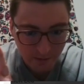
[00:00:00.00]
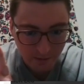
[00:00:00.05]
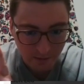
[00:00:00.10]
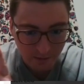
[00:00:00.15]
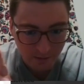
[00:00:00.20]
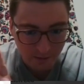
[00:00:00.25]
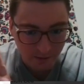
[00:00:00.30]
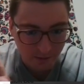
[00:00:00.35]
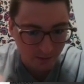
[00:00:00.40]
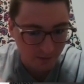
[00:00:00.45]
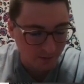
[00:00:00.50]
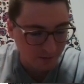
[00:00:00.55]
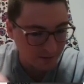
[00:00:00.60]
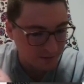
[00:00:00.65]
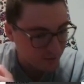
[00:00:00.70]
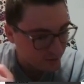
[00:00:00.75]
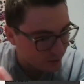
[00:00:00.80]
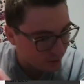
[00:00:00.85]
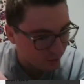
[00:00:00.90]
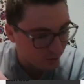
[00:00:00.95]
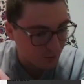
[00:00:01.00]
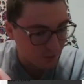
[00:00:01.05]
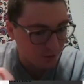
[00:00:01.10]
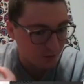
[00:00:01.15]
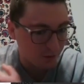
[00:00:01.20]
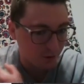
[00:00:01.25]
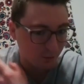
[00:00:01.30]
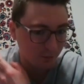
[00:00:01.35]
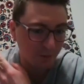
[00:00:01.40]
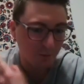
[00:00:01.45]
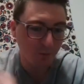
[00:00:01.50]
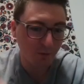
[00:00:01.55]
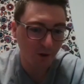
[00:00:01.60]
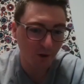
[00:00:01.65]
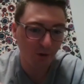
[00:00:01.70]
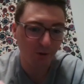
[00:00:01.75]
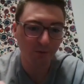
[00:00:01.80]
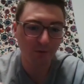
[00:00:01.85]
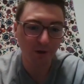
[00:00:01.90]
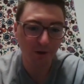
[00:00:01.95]
It's a Subaru. You know, people
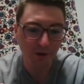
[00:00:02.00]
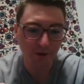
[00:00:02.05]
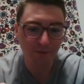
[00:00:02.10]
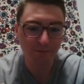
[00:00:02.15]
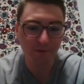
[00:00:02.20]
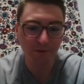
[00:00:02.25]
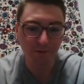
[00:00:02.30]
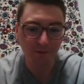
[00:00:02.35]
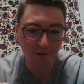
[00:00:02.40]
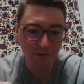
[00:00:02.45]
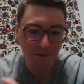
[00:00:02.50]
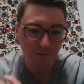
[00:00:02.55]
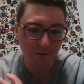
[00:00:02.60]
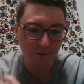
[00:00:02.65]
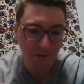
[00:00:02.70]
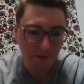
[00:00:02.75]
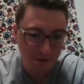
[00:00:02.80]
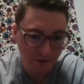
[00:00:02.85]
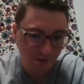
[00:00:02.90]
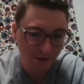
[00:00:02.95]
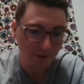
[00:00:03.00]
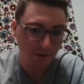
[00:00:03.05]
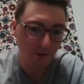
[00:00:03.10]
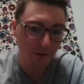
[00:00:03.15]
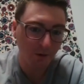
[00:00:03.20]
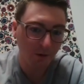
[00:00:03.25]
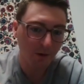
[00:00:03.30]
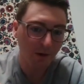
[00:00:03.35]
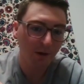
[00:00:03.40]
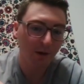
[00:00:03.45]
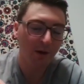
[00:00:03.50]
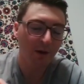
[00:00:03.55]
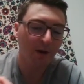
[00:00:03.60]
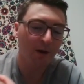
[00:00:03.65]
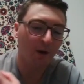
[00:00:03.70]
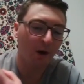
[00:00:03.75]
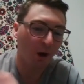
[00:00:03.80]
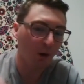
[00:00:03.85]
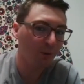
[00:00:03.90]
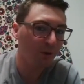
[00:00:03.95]
get overconfident with them in the snow.
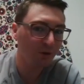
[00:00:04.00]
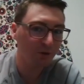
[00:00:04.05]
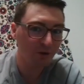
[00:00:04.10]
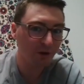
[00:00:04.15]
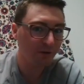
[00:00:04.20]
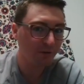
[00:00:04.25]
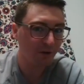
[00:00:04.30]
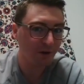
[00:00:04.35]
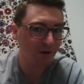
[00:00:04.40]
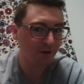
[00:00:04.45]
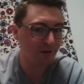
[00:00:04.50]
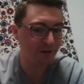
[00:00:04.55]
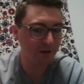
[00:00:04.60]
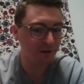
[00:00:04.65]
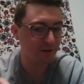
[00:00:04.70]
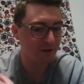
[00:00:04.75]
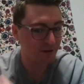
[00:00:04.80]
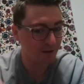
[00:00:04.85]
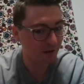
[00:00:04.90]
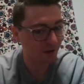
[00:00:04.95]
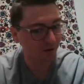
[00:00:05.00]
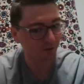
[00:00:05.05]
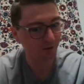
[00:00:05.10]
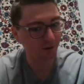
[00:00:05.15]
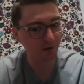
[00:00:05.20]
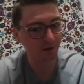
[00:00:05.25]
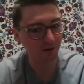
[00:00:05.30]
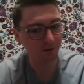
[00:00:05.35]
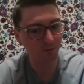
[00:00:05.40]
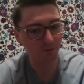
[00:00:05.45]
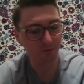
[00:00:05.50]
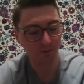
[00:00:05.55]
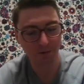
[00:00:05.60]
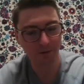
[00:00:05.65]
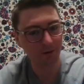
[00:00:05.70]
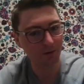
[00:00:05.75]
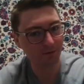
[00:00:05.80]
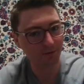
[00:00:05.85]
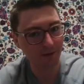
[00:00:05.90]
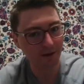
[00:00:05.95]
All-wheel drive cars, they accelerate
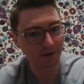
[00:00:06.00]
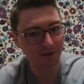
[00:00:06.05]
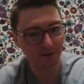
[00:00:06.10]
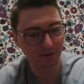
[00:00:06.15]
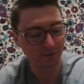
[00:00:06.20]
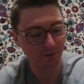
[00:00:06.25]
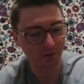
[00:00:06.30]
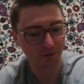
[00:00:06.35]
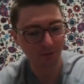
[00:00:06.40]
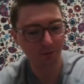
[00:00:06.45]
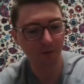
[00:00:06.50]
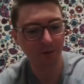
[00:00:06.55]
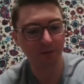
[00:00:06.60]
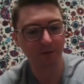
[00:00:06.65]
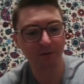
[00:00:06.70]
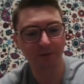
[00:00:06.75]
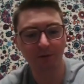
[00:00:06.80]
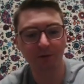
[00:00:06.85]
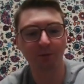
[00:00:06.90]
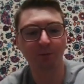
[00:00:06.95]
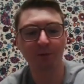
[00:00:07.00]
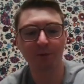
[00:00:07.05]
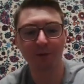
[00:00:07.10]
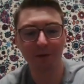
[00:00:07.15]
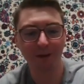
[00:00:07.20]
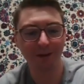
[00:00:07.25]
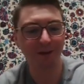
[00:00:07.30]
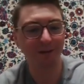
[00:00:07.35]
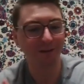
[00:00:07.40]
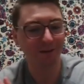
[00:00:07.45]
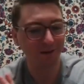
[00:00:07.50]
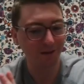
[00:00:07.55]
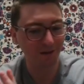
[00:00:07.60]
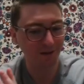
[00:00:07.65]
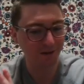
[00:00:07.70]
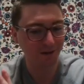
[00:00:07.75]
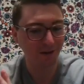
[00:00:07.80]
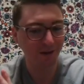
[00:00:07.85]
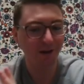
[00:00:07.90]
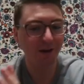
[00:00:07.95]
really fast and really well in snow, but
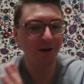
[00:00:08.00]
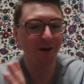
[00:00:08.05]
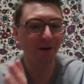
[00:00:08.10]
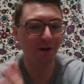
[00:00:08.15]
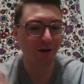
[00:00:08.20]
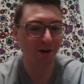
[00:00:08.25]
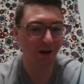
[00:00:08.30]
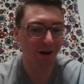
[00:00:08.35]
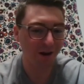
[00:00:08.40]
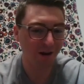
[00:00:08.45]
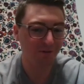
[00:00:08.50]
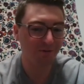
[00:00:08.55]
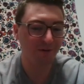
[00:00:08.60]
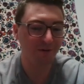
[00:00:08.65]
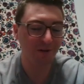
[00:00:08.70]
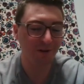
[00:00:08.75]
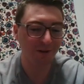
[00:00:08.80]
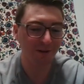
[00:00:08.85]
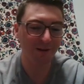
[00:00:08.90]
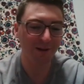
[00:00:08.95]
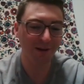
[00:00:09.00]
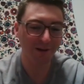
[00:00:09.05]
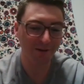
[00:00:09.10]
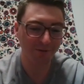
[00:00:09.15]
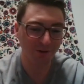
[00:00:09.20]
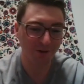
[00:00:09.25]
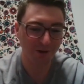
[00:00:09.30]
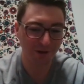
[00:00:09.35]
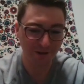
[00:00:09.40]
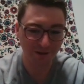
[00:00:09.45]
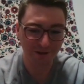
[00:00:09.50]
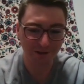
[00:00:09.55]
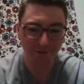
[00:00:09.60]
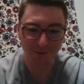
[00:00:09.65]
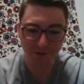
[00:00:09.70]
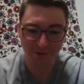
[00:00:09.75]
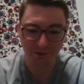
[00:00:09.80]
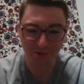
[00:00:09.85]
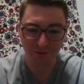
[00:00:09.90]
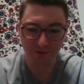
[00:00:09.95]
they are heavy and they have a hard time
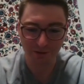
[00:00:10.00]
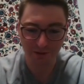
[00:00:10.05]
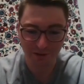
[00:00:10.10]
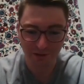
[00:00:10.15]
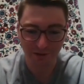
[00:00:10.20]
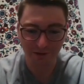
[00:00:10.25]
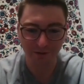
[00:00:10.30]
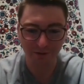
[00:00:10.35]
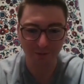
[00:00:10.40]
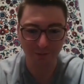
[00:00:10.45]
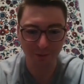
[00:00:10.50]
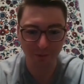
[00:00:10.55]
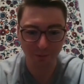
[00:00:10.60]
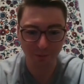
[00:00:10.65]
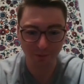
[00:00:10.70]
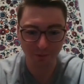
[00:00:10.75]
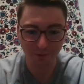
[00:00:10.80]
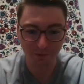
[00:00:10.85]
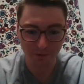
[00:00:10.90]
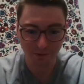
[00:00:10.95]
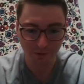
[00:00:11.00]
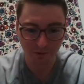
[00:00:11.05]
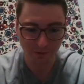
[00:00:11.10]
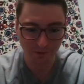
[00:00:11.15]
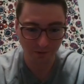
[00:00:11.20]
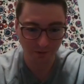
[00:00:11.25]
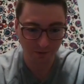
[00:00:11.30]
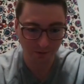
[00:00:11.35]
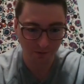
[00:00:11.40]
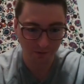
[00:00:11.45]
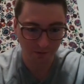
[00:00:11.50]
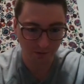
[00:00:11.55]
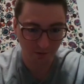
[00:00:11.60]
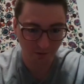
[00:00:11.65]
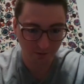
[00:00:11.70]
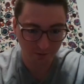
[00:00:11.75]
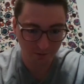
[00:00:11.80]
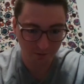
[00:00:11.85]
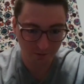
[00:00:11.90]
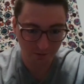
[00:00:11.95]
slowing down, and people don't
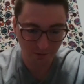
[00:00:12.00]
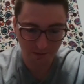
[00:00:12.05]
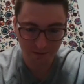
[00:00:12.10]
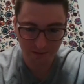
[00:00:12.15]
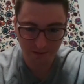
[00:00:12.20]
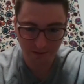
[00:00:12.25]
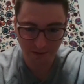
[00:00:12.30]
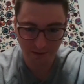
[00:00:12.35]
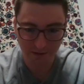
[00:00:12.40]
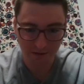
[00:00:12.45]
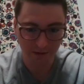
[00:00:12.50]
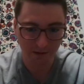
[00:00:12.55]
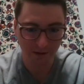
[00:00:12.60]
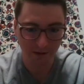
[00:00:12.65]
always realize that.